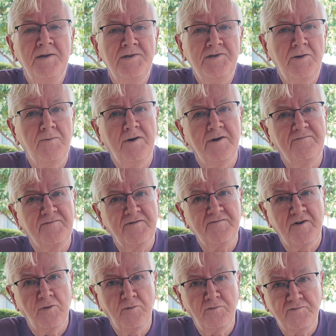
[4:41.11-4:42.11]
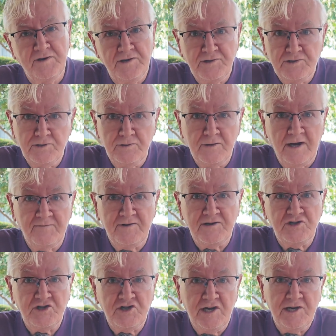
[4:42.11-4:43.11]
So I've evolved into
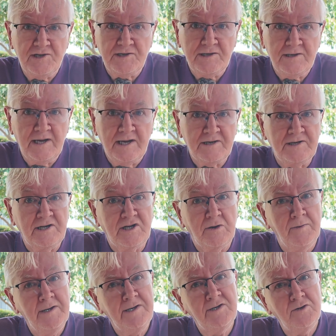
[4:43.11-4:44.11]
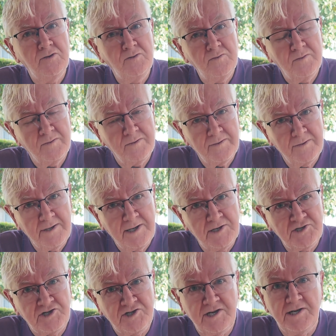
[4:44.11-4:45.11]
having shares in Agnico Eagle
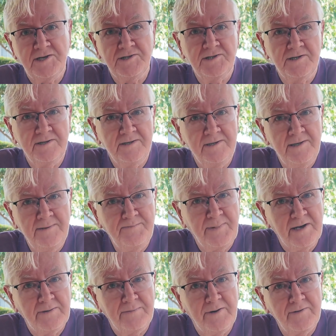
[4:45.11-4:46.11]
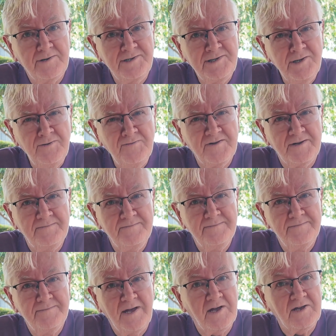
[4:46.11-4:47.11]
and shares in Pan American Silver.
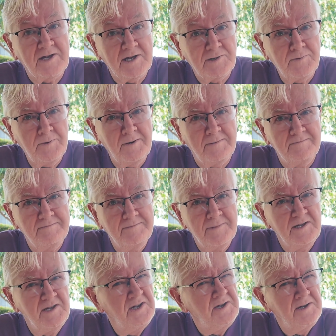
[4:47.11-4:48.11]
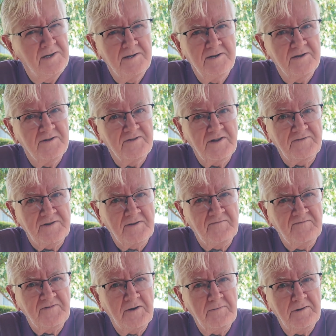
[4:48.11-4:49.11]
And guess what? They've
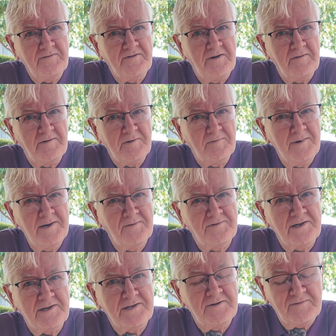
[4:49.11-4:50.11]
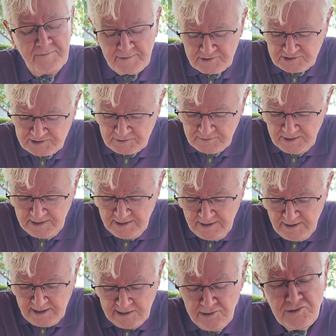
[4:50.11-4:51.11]
done very, very well. Thank you very much. So
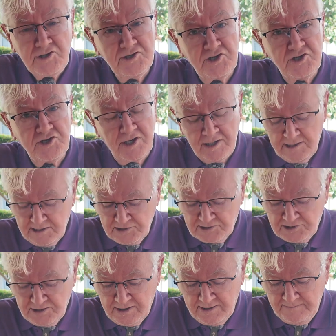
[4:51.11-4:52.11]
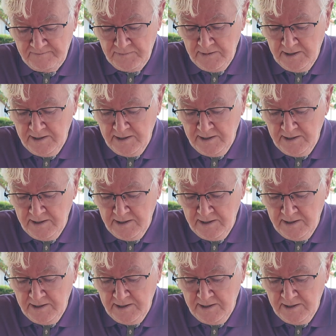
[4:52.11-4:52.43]
I looked at the chart last night